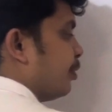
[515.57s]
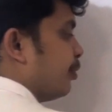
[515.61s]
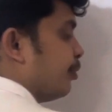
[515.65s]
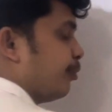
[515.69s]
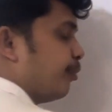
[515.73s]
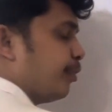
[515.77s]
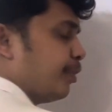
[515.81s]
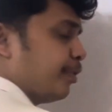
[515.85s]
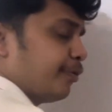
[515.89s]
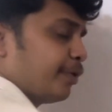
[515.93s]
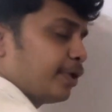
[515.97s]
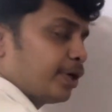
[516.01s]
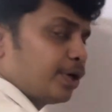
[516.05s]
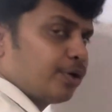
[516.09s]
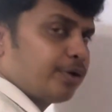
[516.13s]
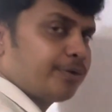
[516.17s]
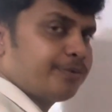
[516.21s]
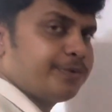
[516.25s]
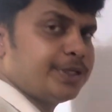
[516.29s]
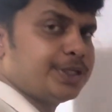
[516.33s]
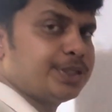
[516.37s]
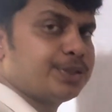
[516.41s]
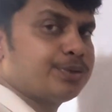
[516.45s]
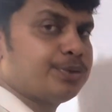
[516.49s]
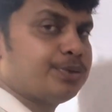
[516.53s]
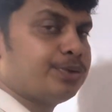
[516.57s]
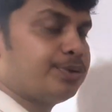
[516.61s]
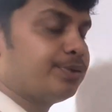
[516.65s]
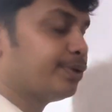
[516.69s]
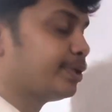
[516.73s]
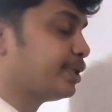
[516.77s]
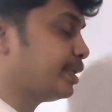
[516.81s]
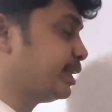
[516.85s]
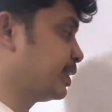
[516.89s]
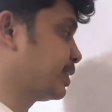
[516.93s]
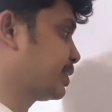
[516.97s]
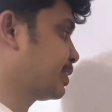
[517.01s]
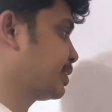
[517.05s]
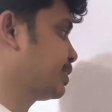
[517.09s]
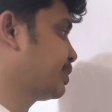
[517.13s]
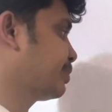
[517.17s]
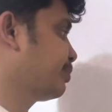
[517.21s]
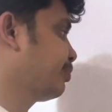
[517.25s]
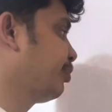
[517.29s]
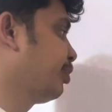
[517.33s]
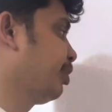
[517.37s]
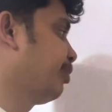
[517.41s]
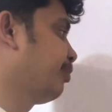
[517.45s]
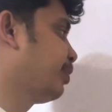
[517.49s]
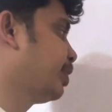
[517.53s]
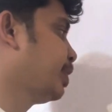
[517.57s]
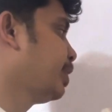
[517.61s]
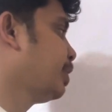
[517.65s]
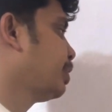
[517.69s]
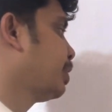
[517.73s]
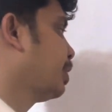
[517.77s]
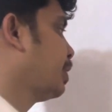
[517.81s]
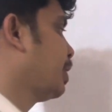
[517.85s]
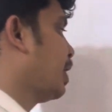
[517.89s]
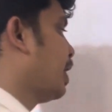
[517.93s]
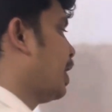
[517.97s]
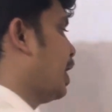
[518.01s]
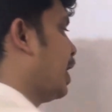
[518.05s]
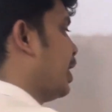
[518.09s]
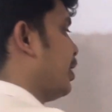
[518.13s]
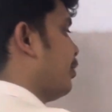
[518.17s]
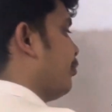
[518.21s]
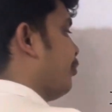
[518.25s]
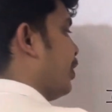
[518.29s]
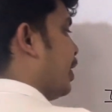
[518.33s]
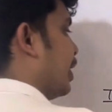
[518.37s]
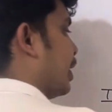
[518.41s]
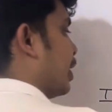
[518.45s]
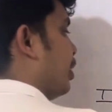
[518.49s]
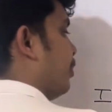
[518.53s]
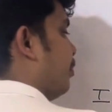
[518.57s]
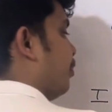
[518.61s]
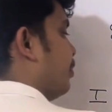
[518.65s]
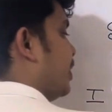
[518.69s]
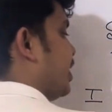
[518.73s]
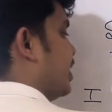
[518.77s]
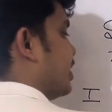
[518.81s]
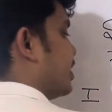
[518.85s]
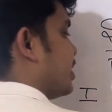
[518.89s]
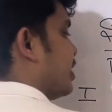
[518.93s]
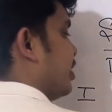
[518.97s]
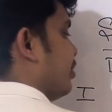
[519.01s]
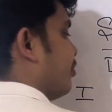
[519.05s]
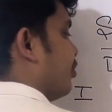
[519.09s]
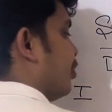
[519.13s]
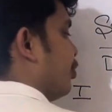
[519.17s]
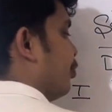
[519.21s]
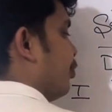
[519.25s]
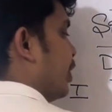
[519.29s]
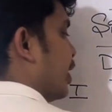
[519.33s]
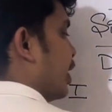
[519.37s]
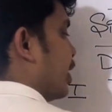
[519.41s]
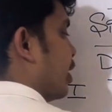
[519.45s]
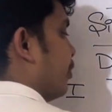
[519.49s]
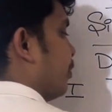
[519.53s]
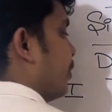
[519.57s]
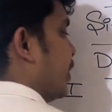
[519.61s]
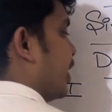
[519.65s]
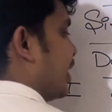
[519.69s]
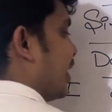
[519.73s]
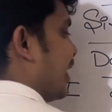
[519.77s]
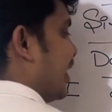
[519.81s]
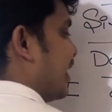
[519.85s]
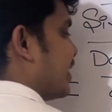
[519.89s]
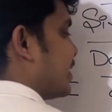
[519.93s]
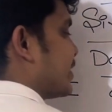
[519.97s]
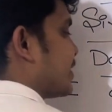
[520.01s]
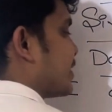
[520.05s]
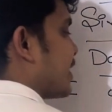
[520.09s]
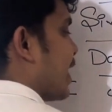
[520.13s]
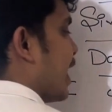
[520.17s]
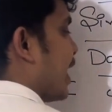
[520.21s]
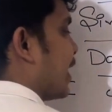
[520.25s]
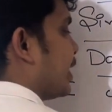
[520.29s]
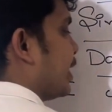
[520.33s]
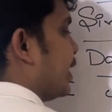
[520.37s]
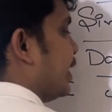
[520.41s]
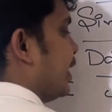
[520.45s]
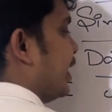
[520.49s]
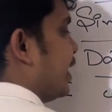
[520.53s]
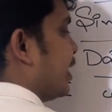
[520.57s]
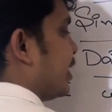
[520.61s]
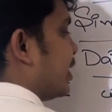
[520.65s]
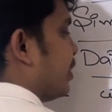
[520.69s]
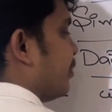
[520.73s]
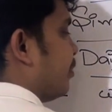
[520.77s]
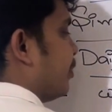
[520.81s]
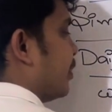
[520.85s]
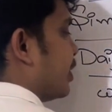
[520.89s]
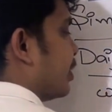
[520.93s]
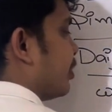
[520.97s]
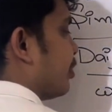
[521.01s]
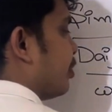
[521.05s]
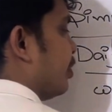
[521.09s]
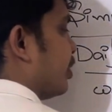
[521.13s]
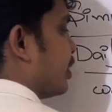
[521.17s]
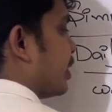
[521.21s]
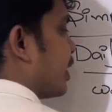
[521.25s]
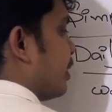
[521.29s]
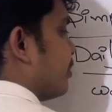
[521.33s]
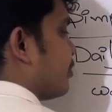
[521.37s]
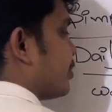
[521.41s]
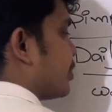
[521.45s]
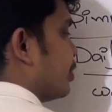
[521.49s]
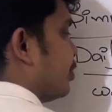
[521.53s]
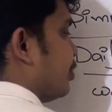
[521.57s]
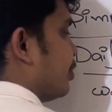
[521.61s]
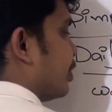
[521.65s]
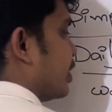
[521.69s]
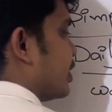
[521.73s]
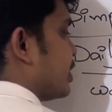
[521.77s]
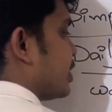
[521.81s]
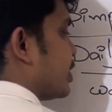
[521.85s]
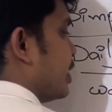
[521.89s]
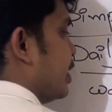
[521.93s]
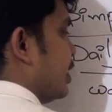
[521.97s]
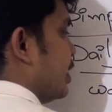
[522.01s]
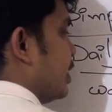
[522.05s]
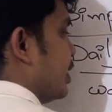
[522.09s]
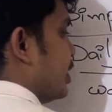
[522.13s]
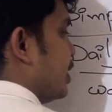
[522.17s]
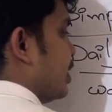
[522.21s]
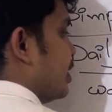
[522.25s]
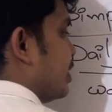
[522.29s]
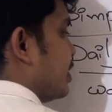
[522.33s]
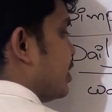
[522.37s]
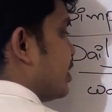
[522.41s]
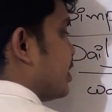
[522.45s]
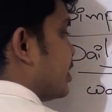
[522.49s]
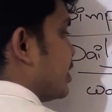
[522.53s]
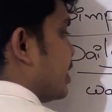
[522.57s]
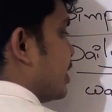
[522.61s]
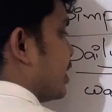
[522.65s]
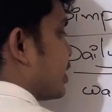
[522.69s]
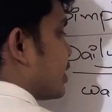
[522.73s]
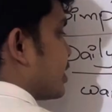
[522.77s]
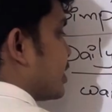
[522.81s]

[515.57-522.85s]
v1 or v2? Yes, v1. I wake up. Let's say if you wake up at exactly at a particular time, so you can say 6